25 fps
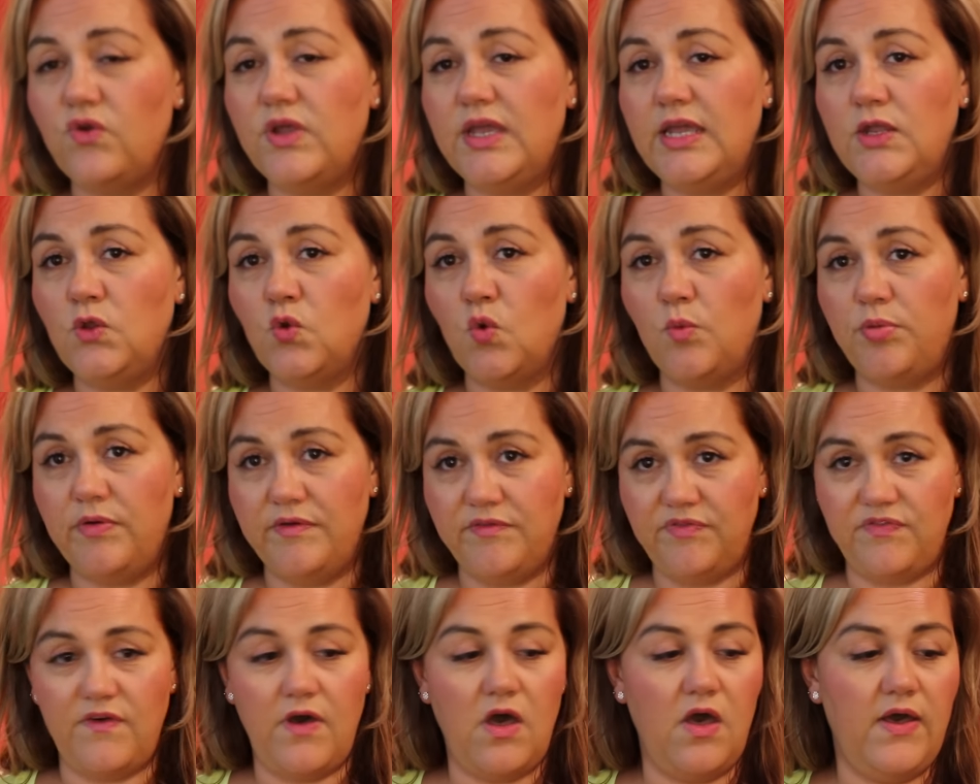
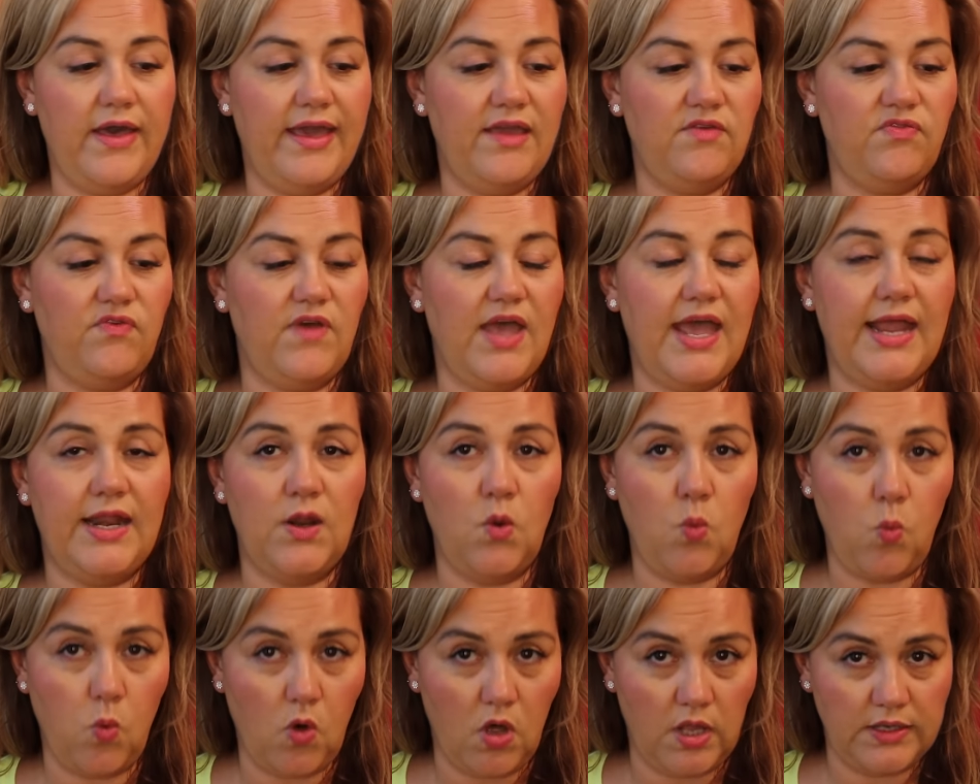0.5 and
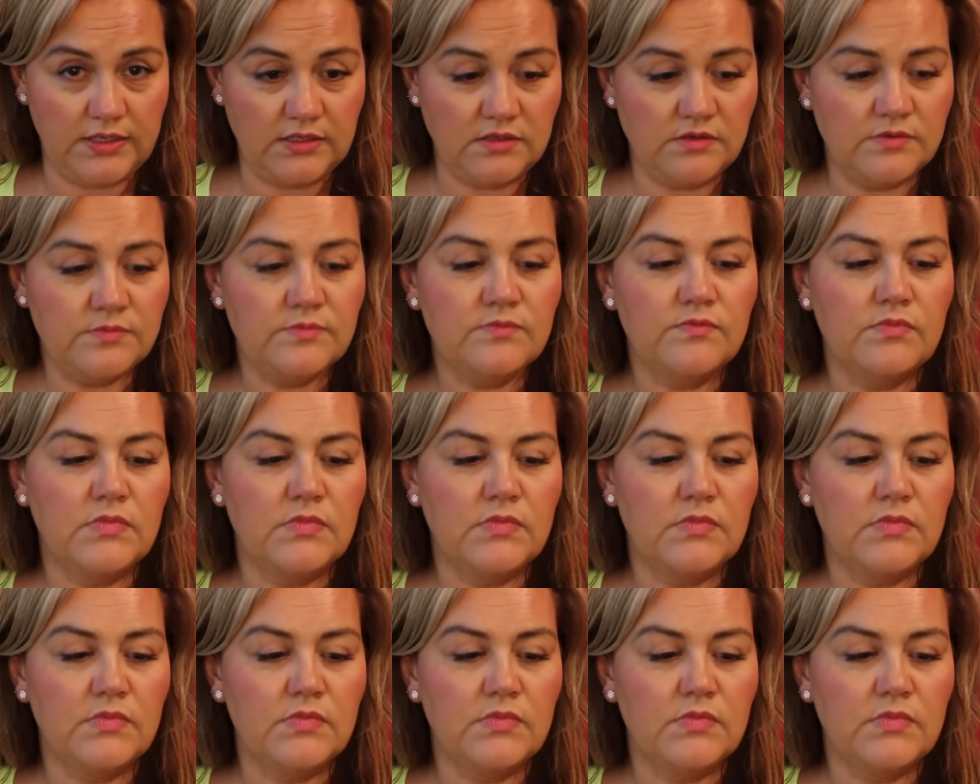a 1.